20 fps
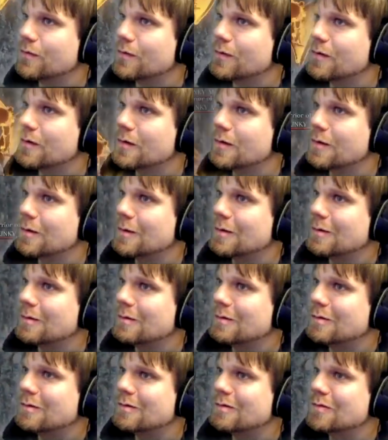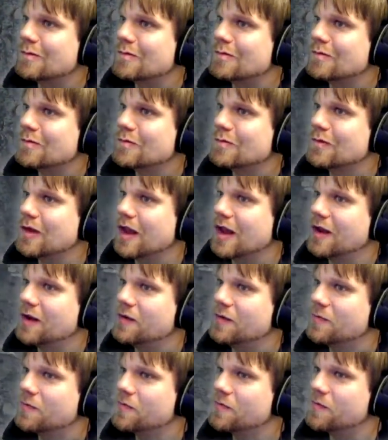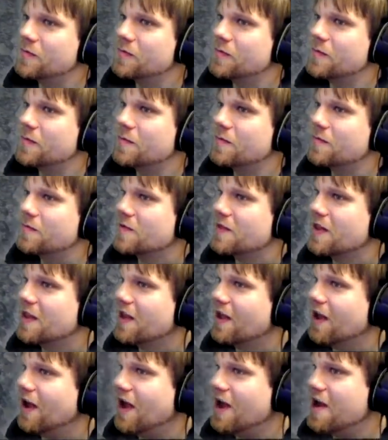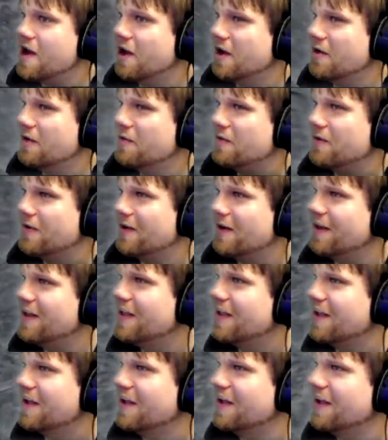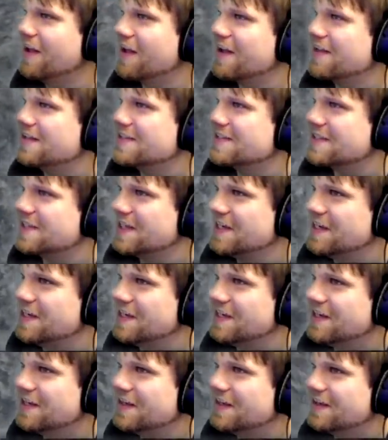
Yeah, don't do it. No. I know. I can see.